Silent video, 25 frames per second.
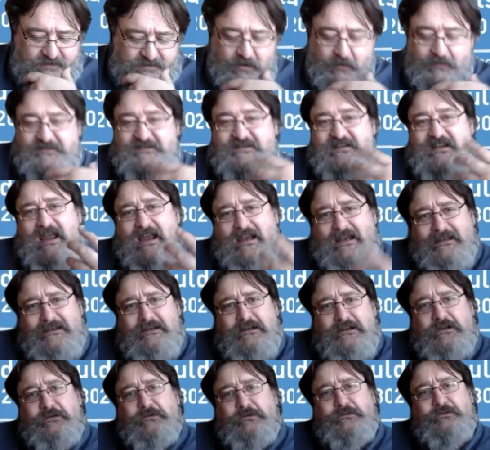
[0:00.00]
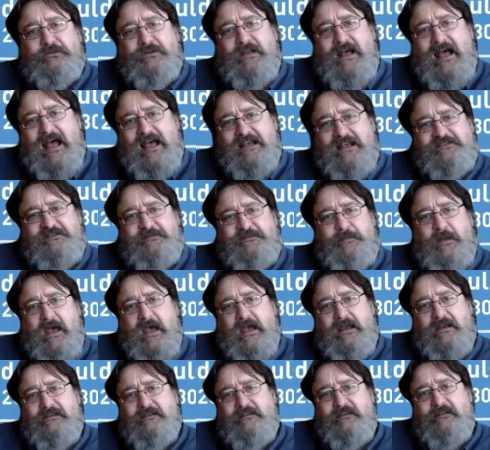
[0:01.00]
a technical
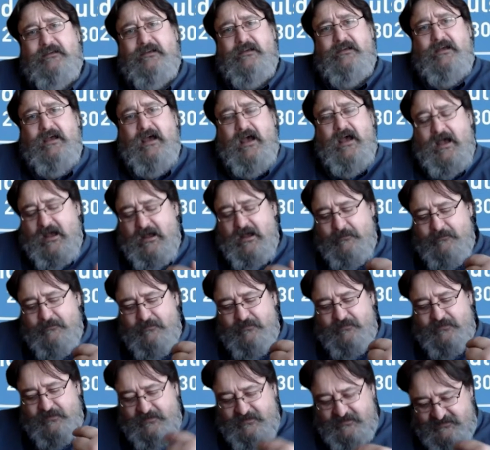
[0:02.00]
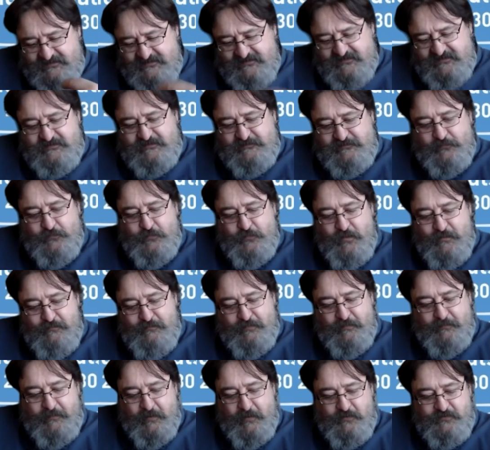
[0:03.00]
aspect that exists for wind
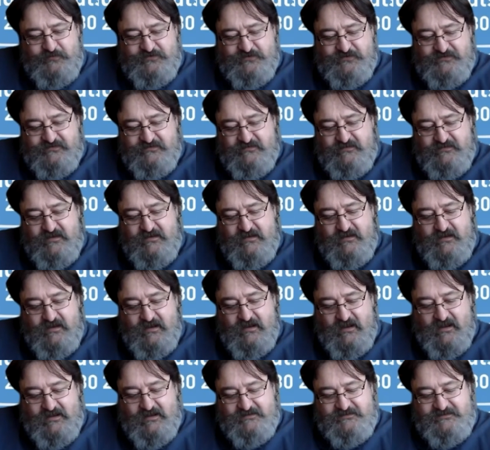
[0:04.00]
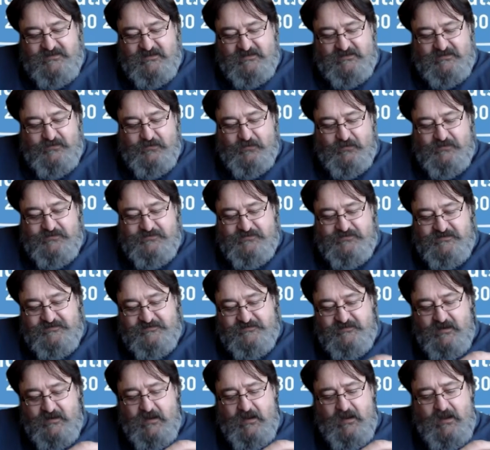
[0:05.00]
propulsion
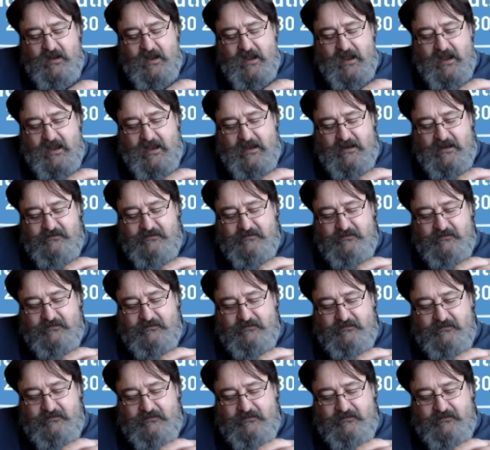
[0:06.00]
technologies? And